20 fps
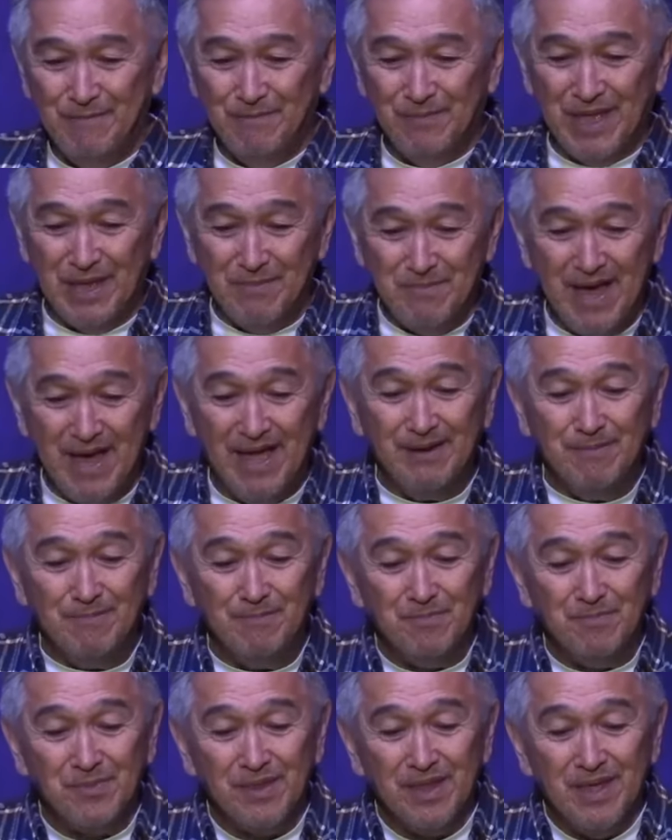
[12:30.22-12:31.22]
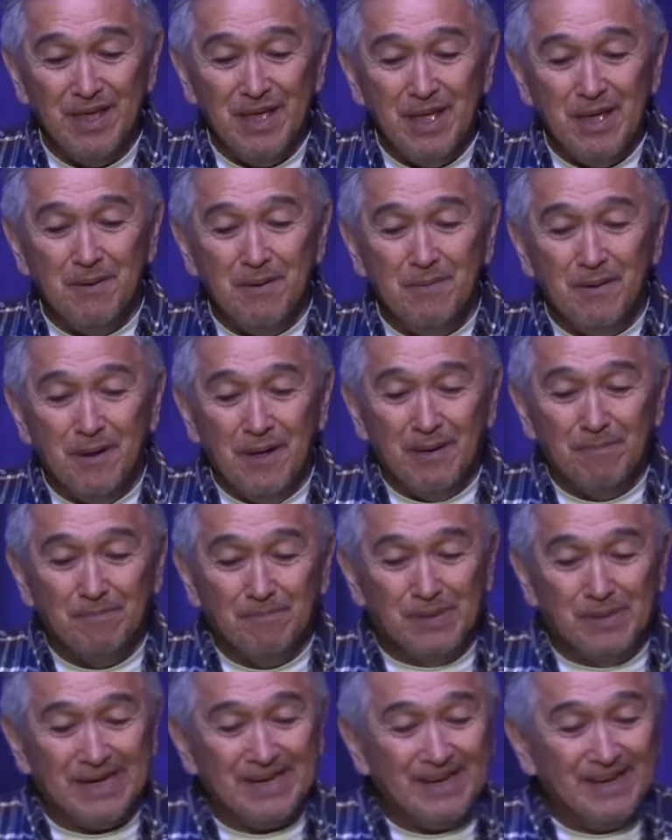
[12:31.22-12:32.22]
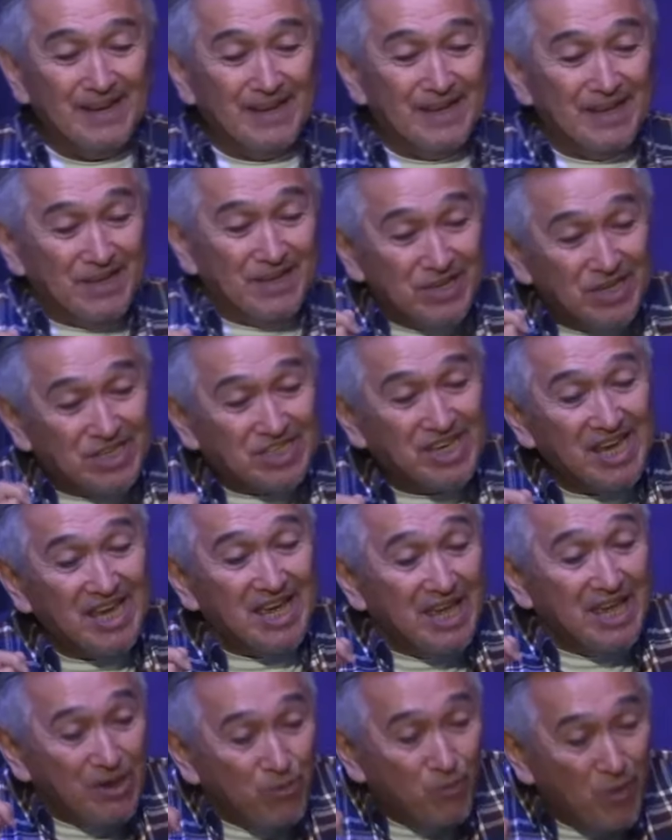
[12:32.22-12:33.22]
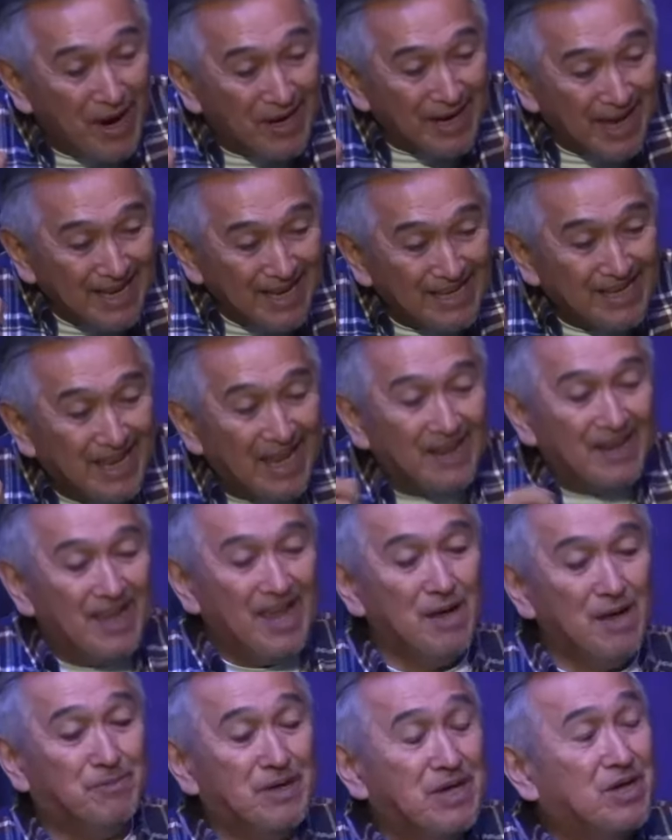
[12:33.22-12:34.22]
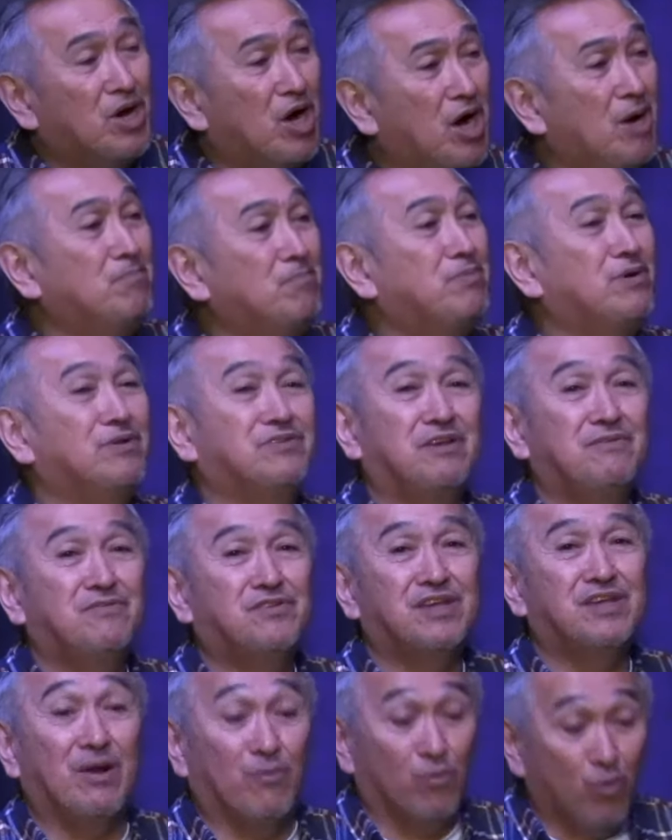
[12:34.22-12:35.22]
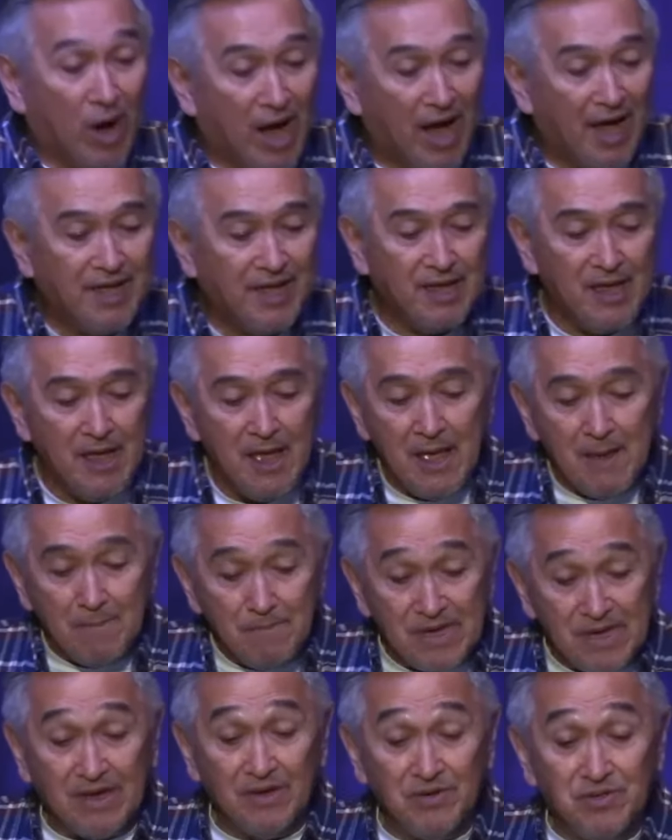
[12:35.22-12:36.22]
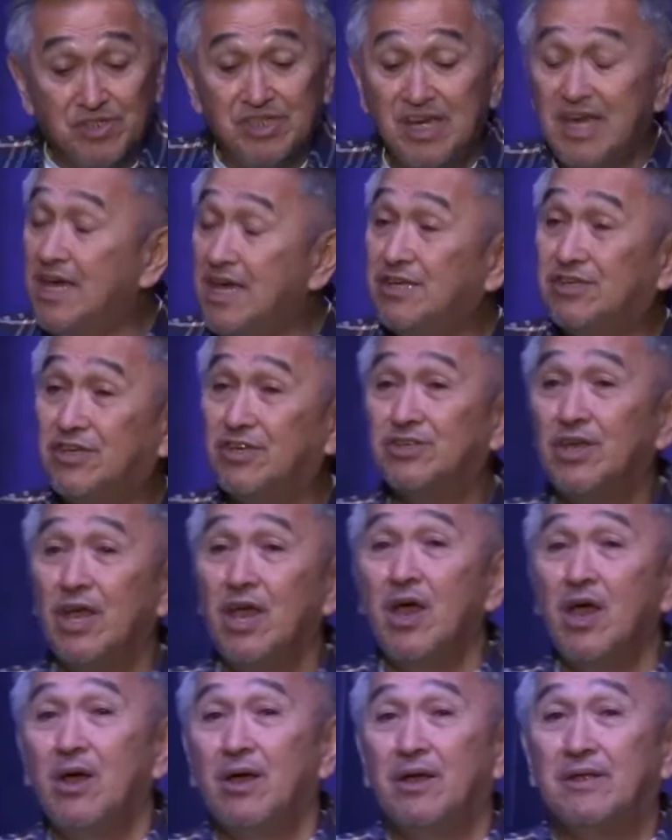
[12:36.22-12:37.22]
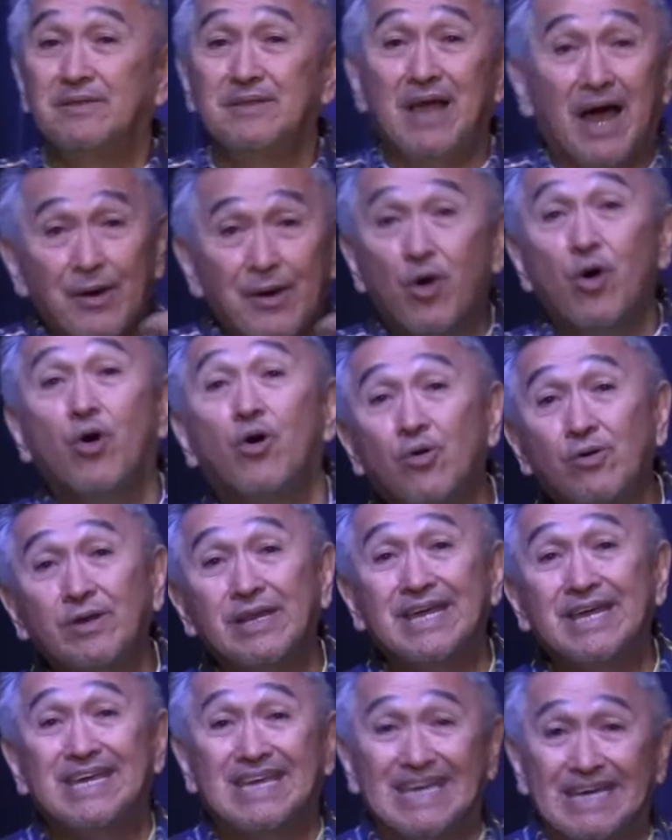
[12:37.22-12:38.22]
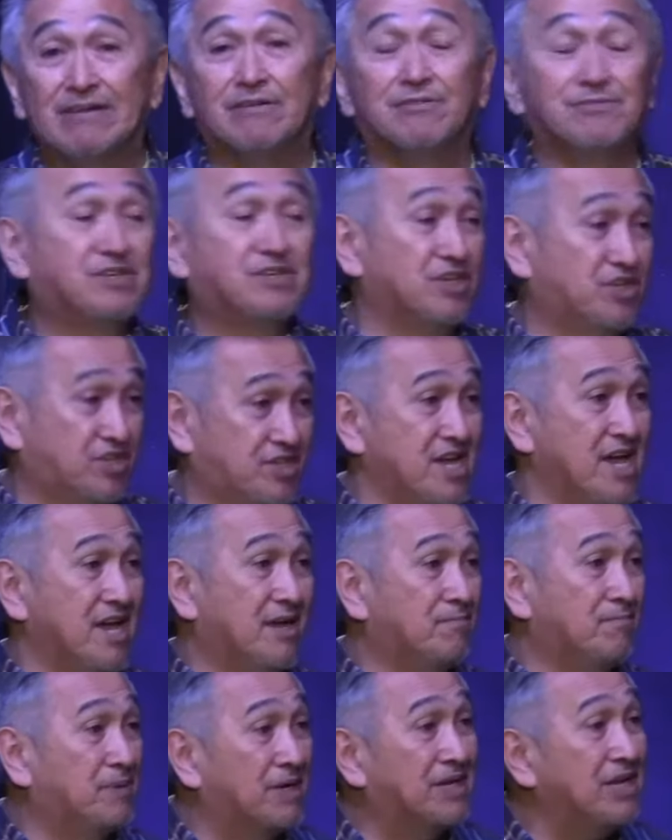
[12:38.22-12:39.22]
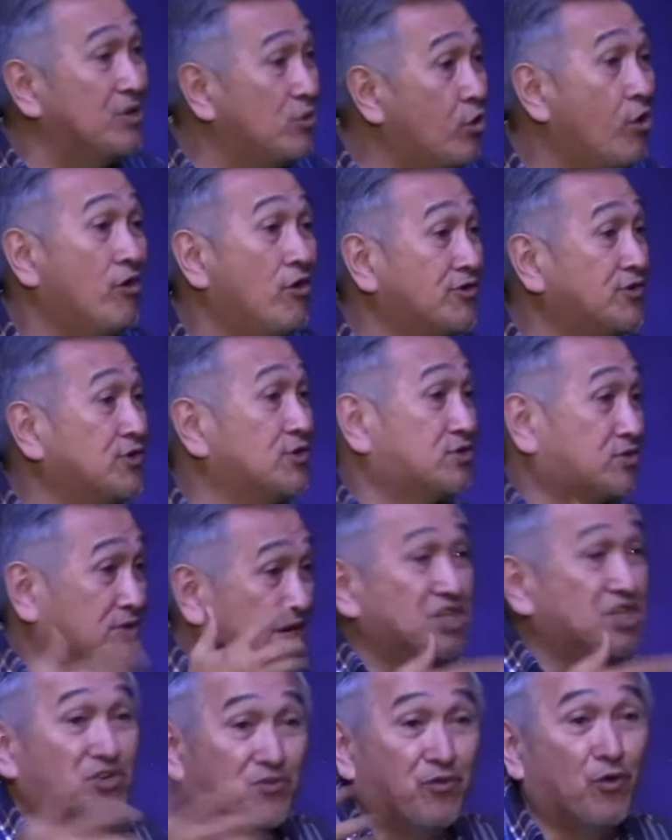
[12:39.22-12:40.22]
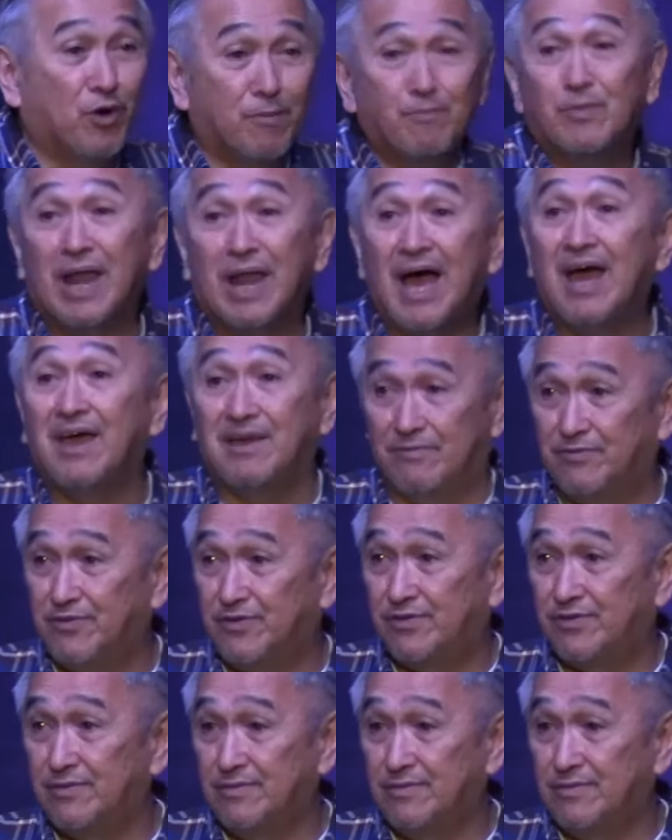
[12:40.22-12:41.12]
Amen? But you see, he went and get help. He humbled himself. Why? Because Jesus not only healed the sick, but he also transformed lives.